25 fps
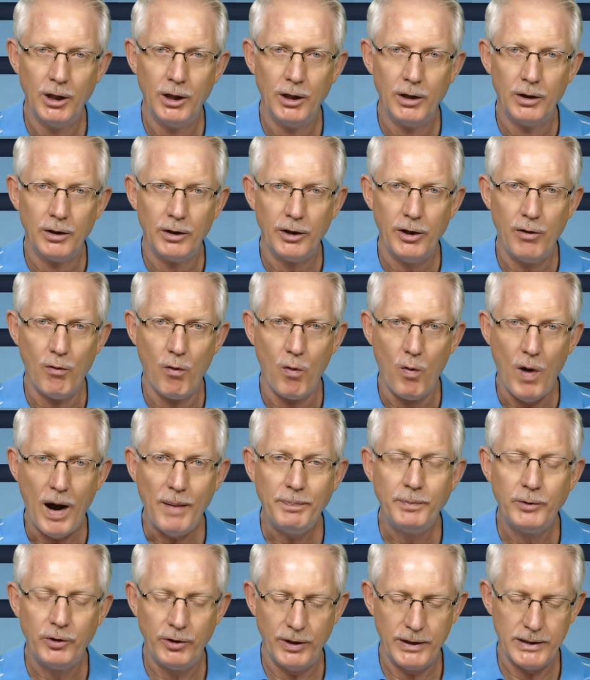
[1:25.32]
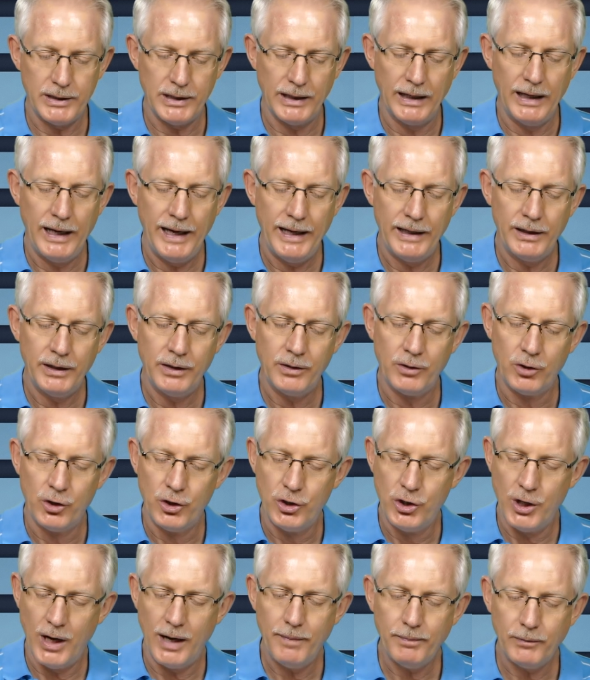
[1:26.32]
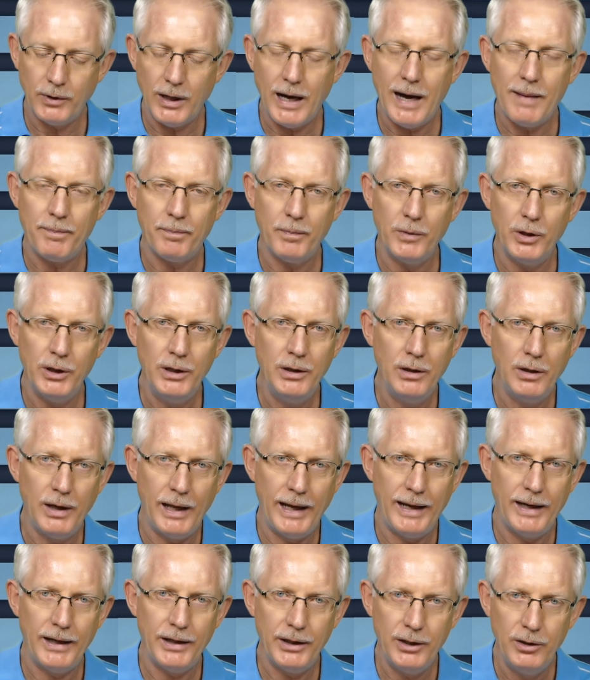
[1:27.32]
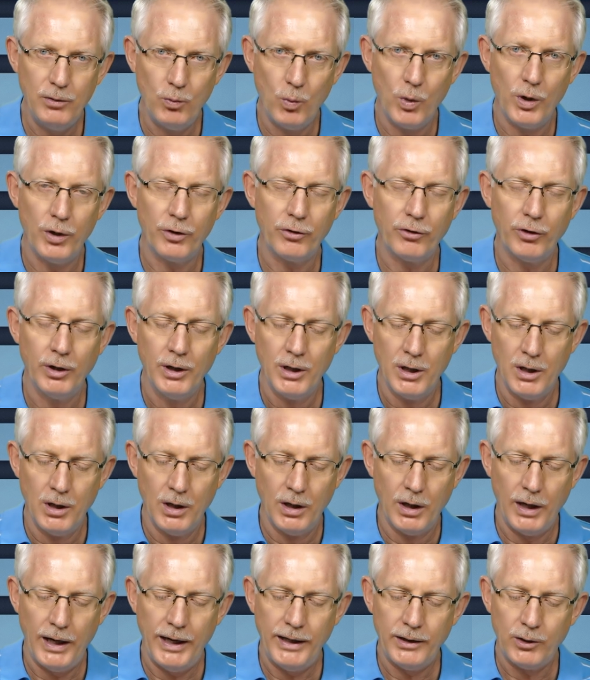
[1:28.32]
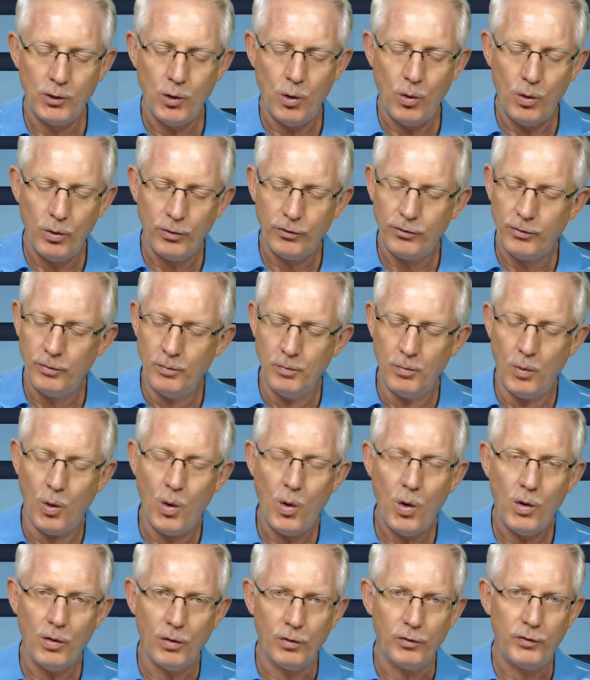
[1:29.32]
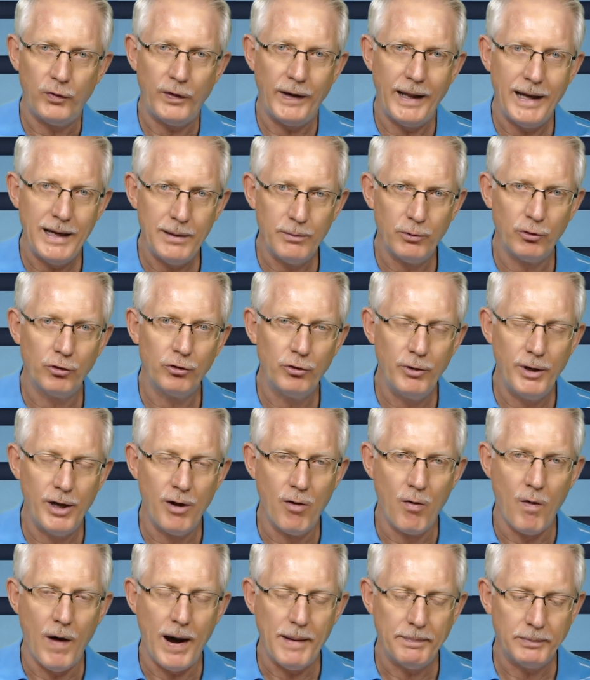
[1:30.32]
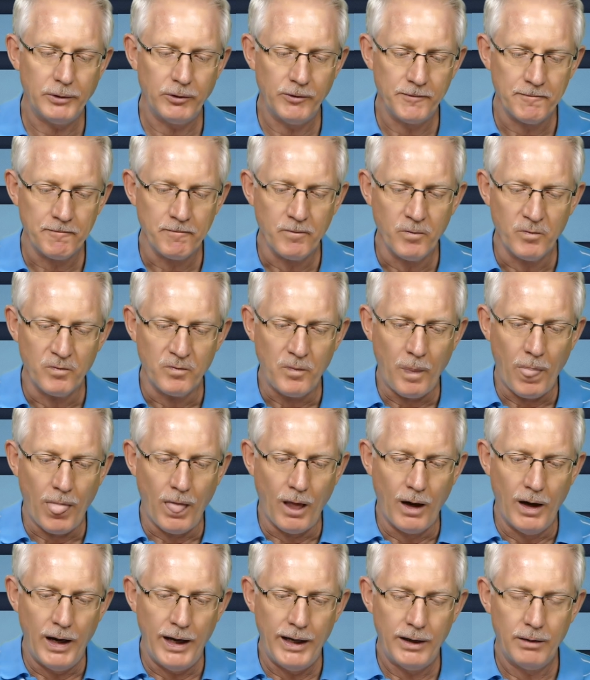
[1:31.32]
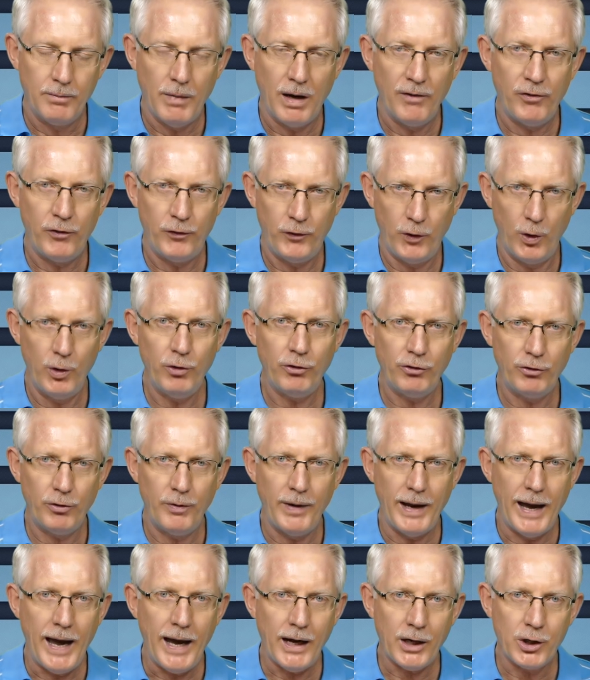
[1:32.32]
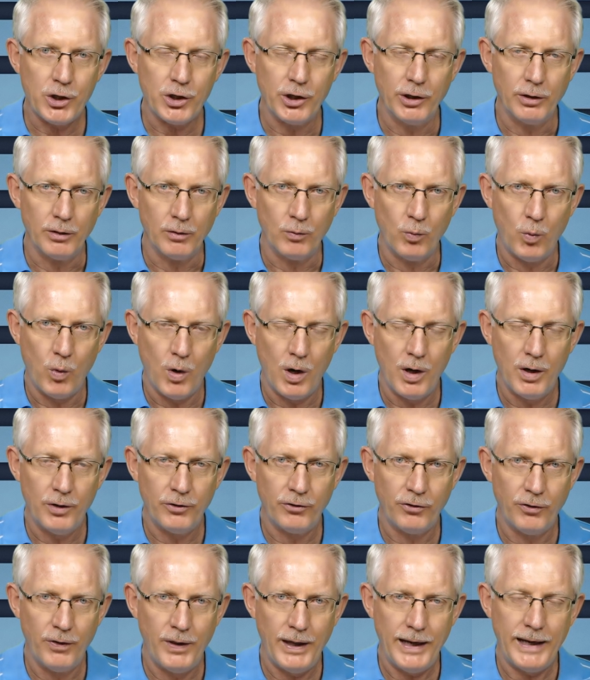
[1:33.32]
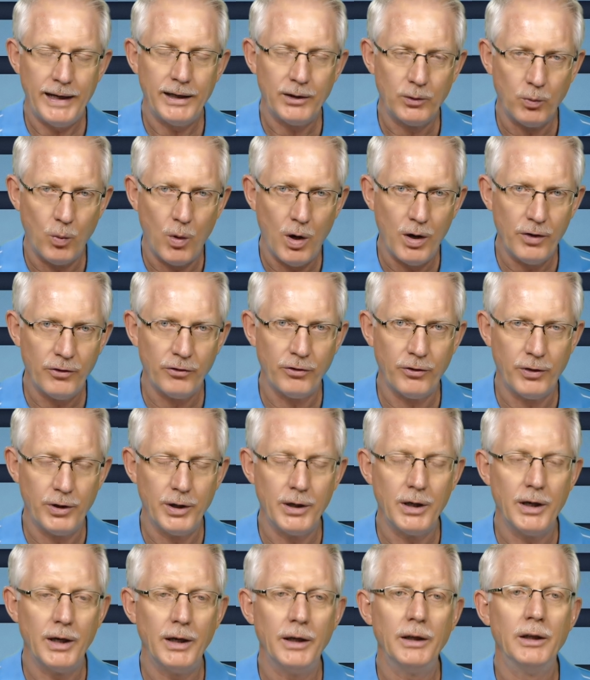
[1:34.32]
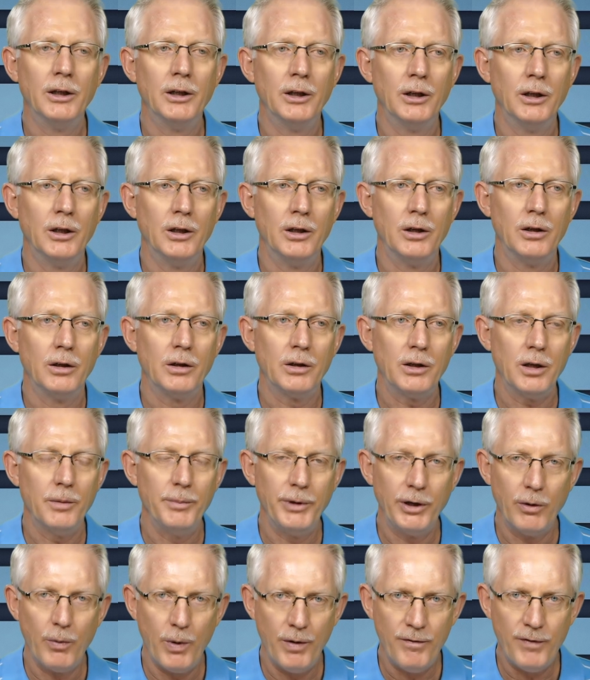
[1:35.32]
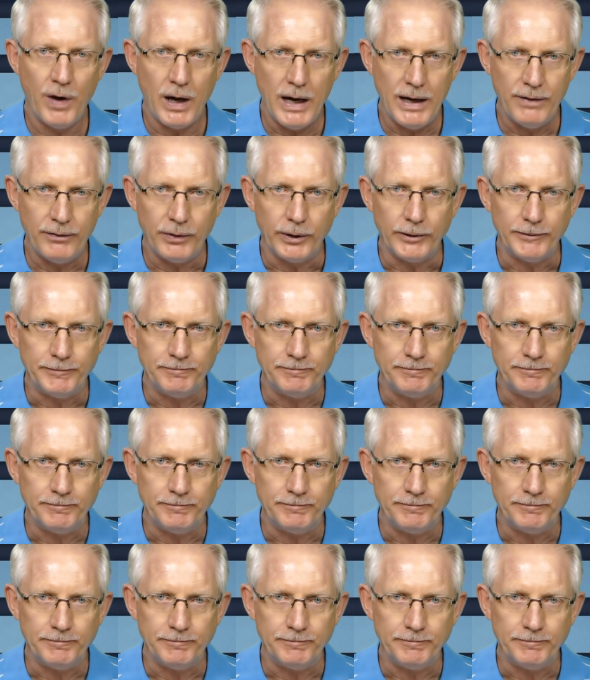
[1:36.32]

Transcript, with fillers: erupted and it jumped up inla- inward and caused more flames to erupt. And my first reaction was that it was the coming revival,